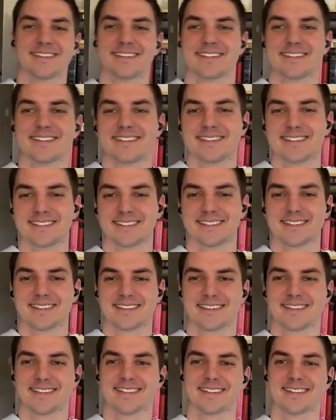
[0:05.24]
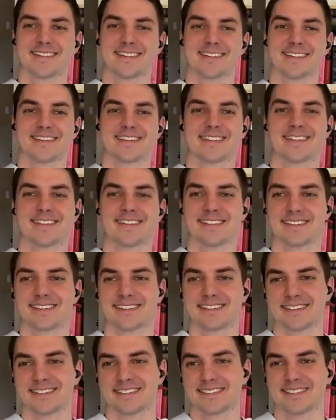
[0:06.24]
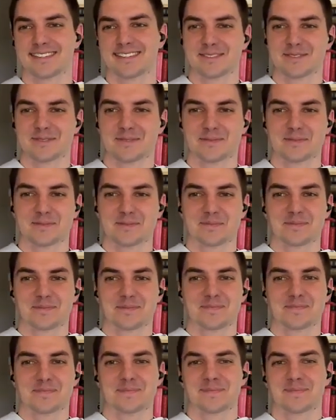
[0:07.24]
The person shown says nothing.